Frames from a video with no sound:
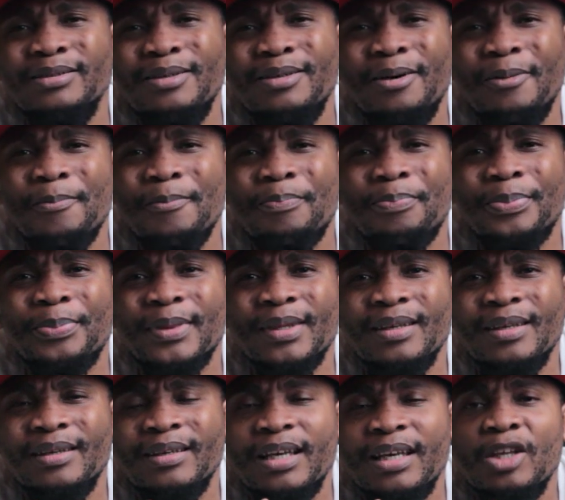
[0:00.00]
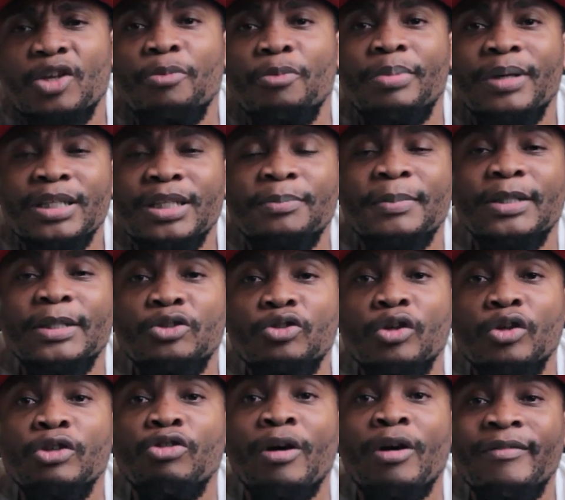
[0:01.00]
you know. Can you please make
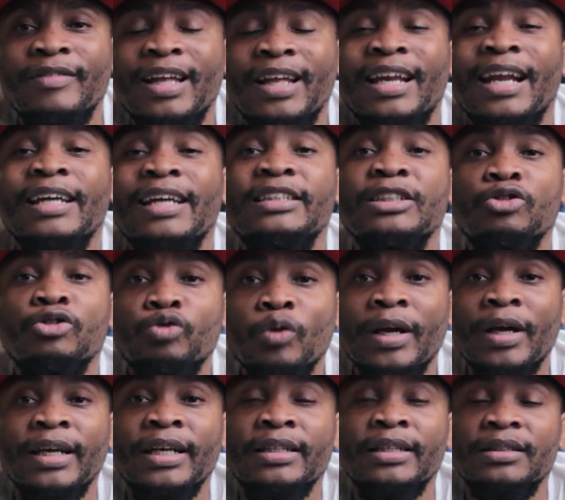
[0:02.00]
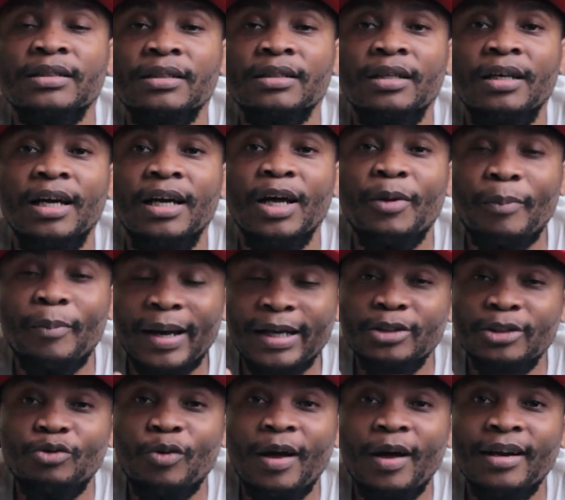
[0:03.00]
sure you have the right insurance? And by
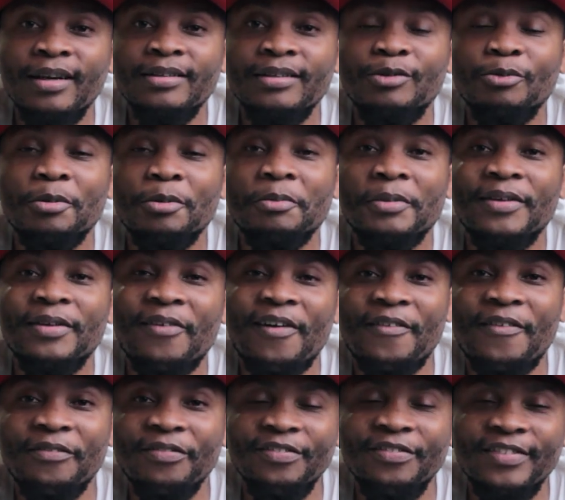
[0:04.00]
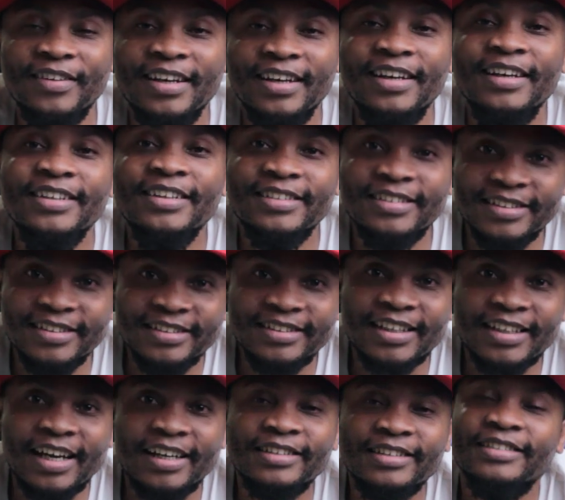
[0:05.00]
insurance, we mean
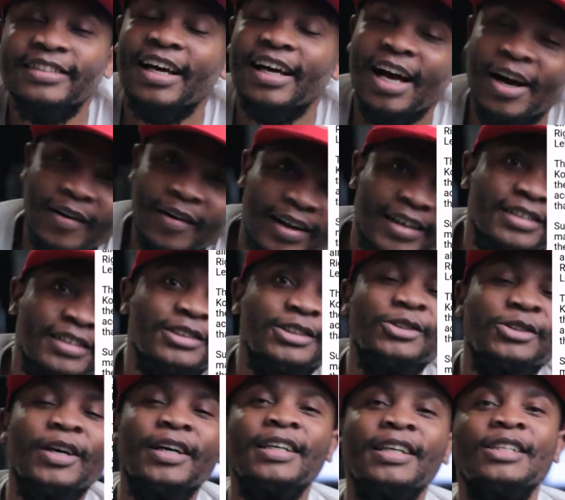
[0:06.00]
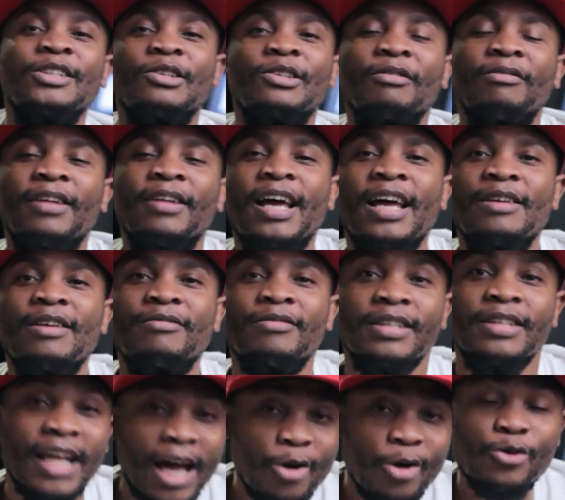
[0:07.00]
Jesus, our insurance of life.
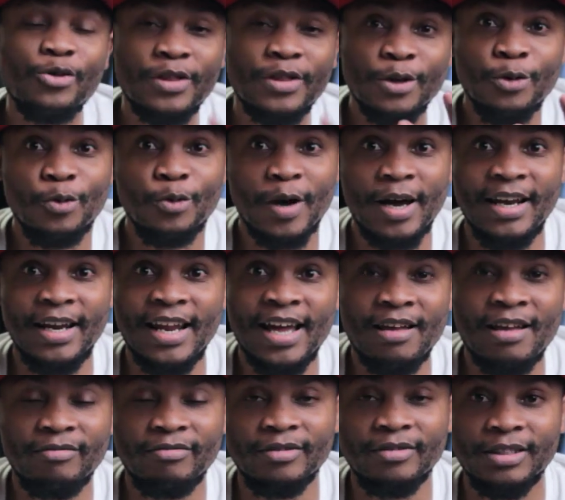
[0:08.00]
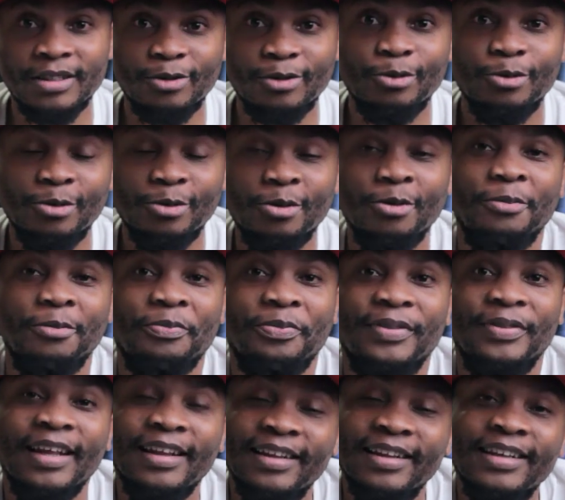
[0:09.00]
Now you think you are alive. Did you know?
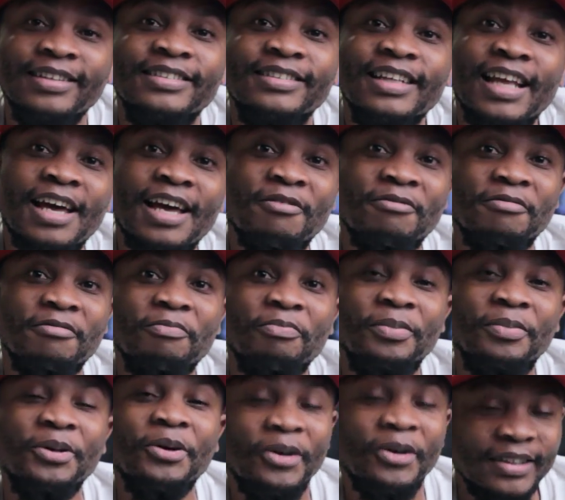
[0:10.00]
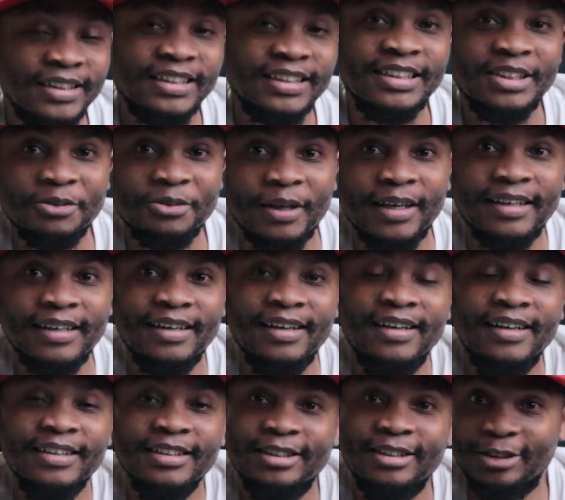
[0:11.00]
There's life beyond this one.
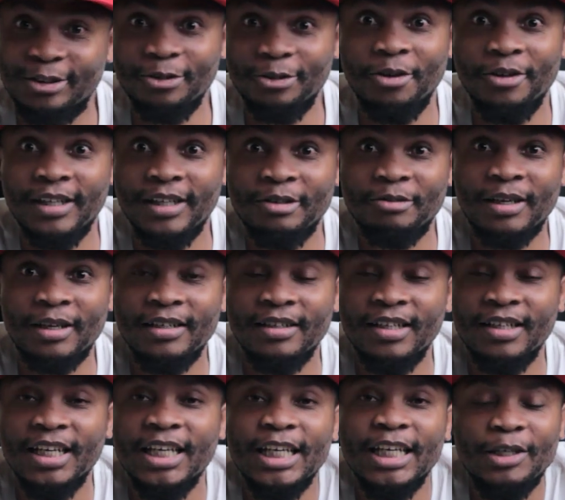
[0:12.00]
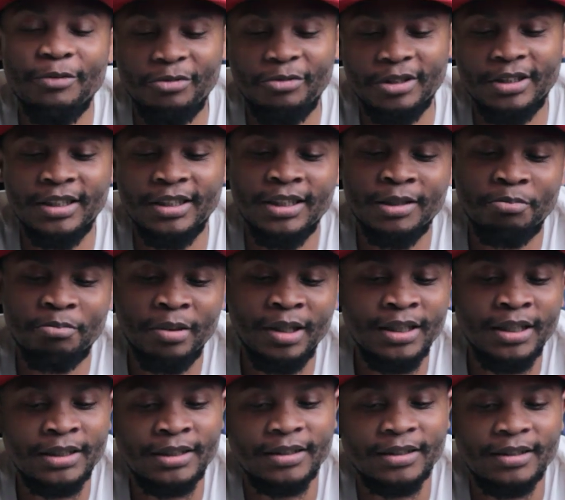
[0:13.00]
Did you know that one? If you didn't,
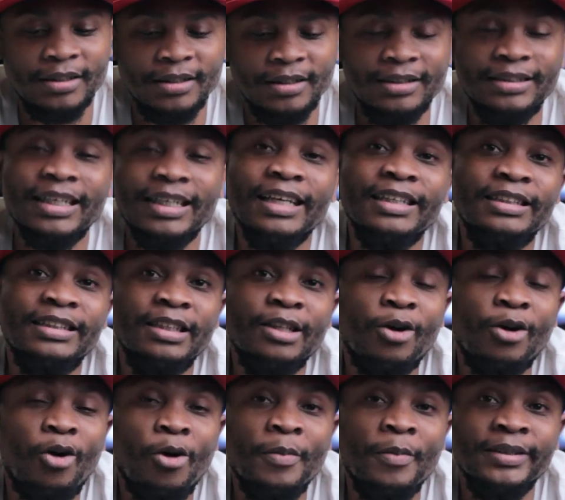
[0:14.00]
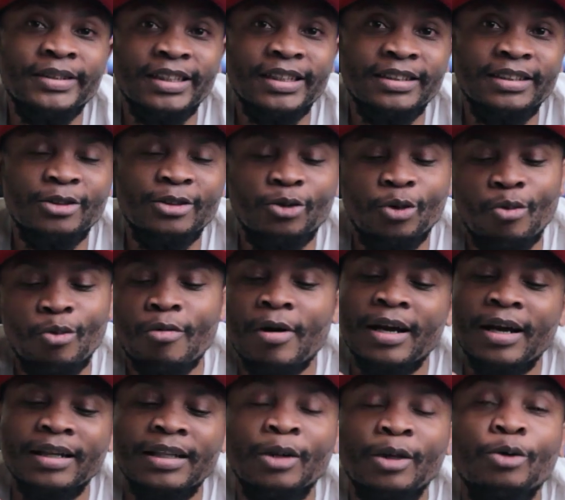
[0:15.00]
please say it in the comment section. Don't
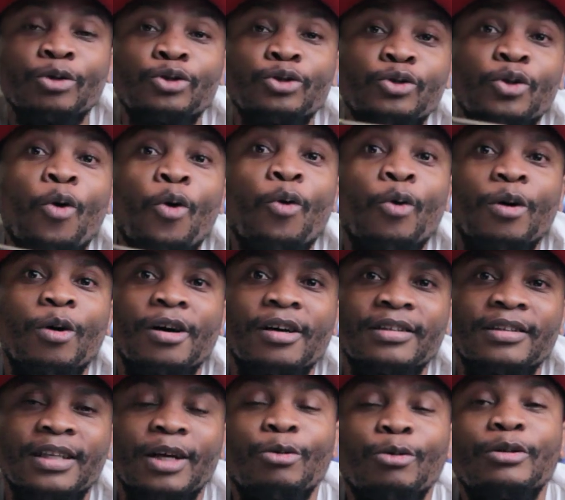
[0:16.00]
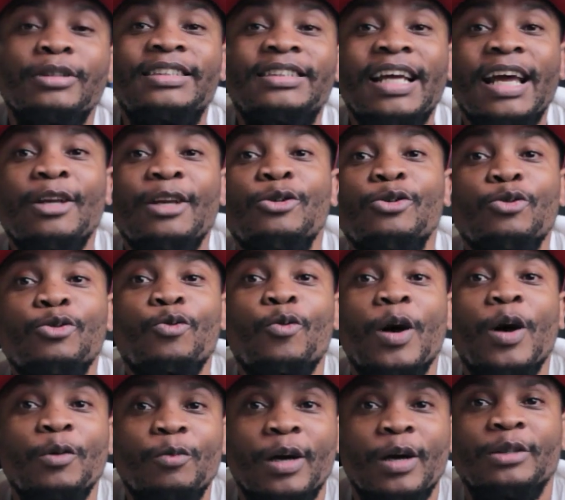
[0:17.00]
worry, they'll show. They will tell you
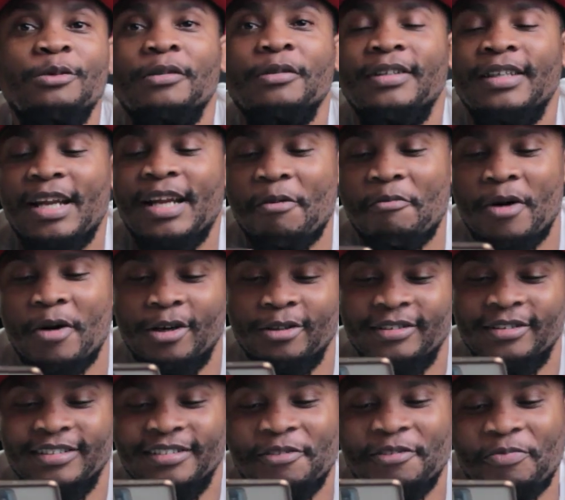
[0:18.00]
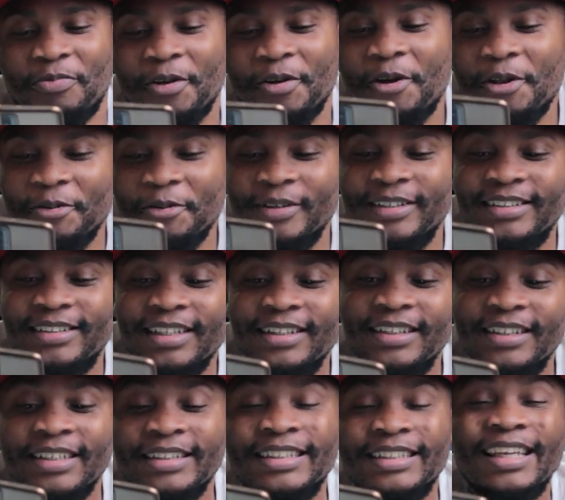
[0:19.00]
what we are talking about. And we say
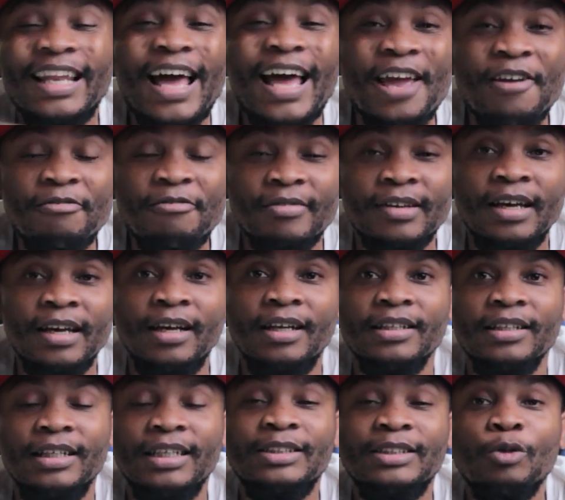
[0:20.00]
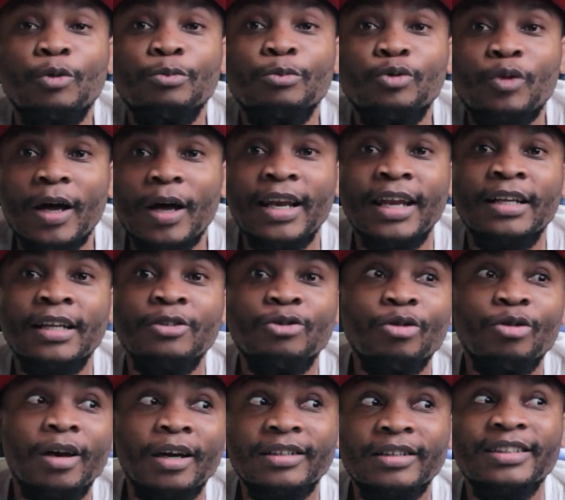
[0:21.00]
there's life. There's umshwalense
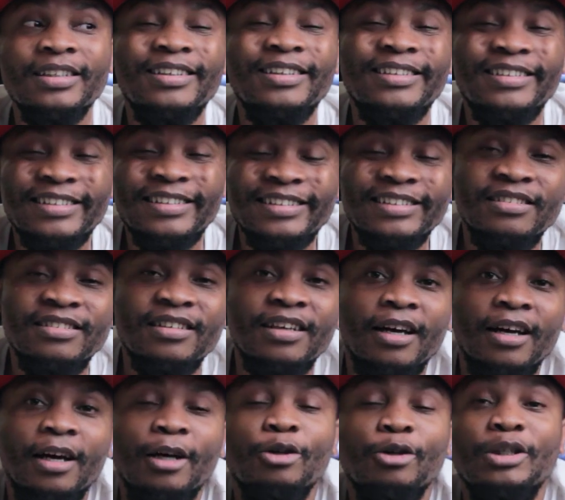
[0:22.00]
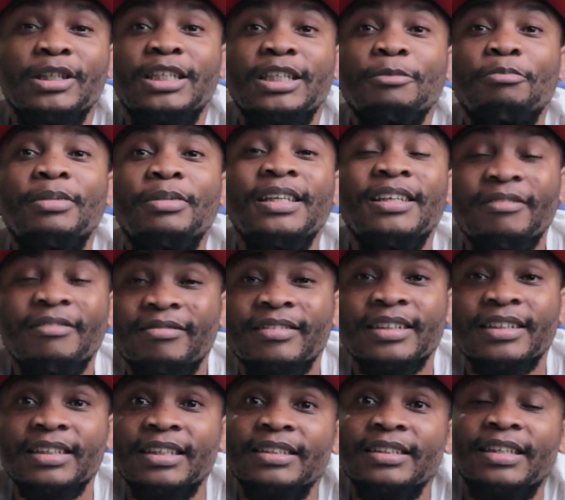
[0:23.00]
you actually need to keep
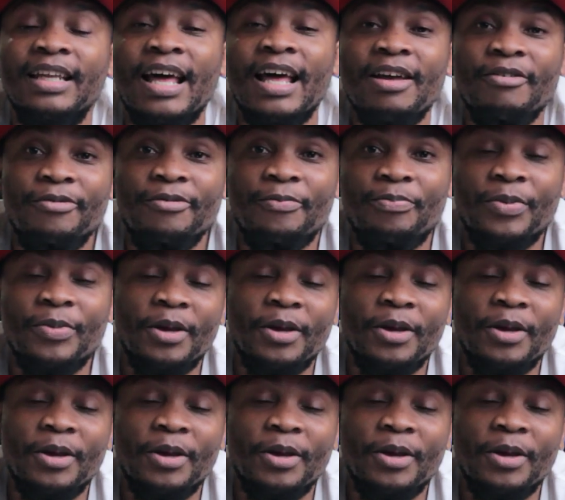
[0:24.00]
living this life.